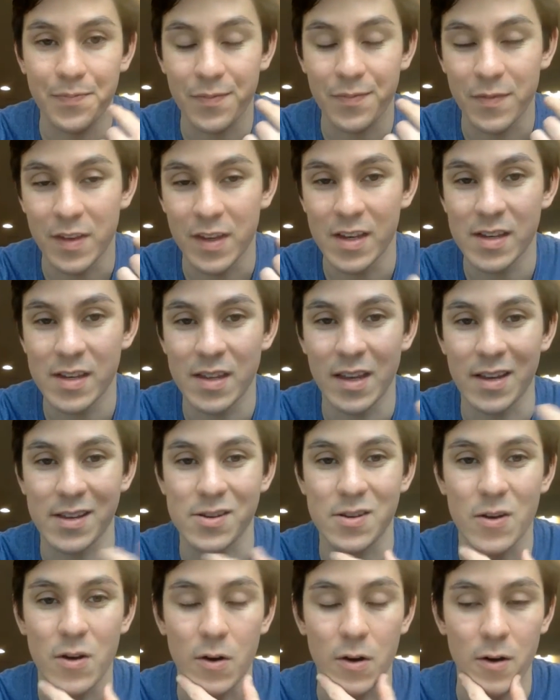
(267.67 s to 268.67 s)
these
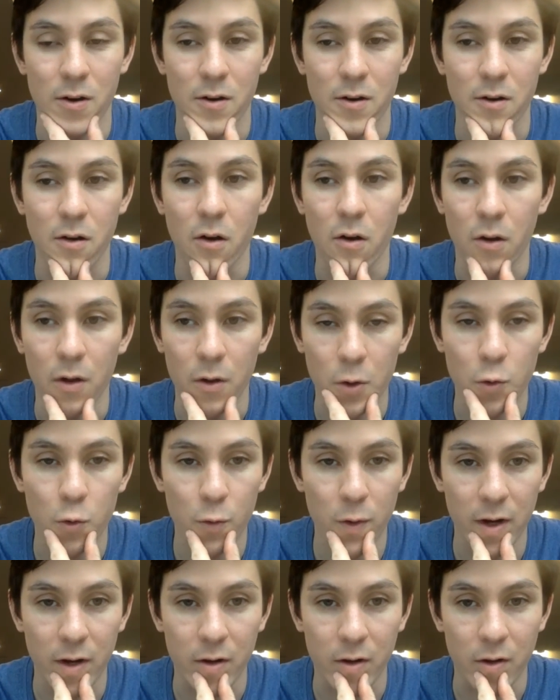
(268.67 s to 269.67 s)
things are all
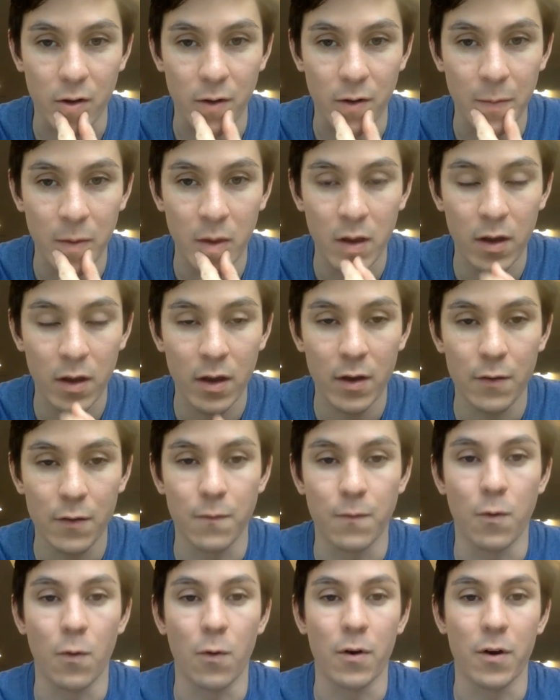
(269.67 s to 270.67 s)
critical
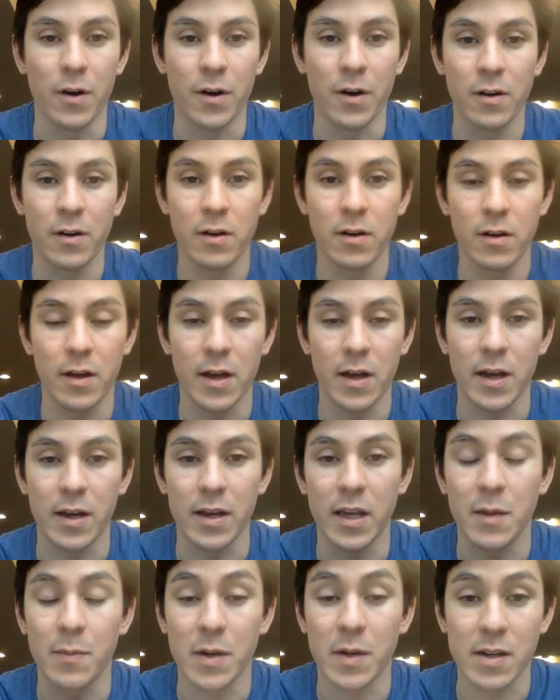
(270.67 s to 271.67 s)
for
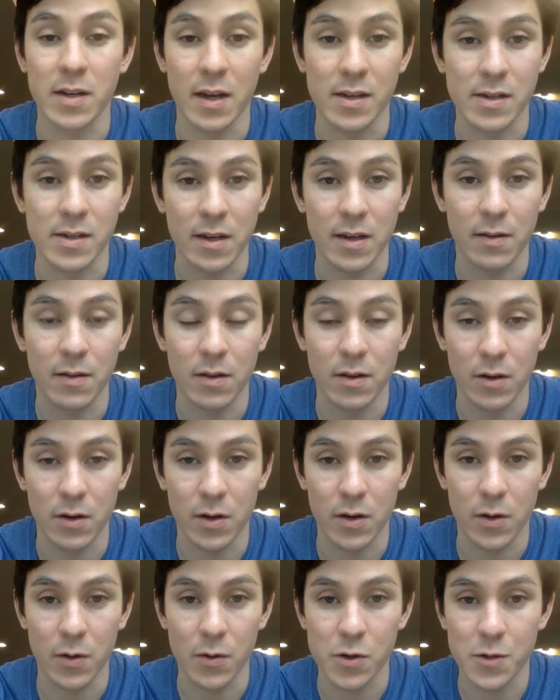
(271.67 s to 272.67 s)
hypnotizing your
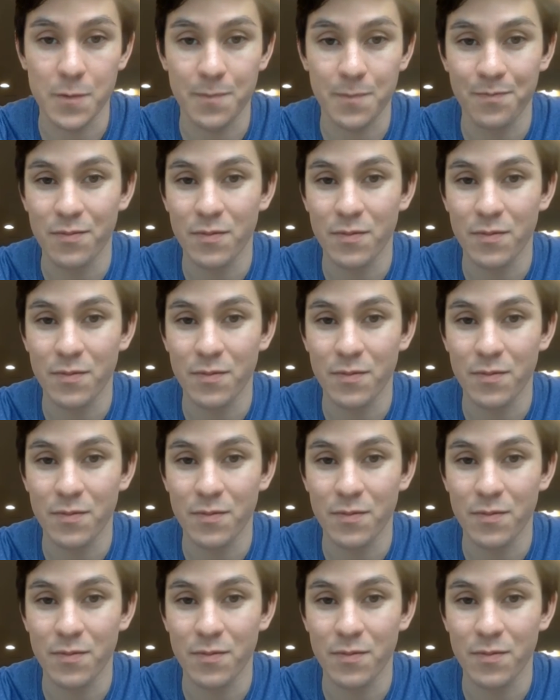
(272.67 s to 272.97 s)
coach.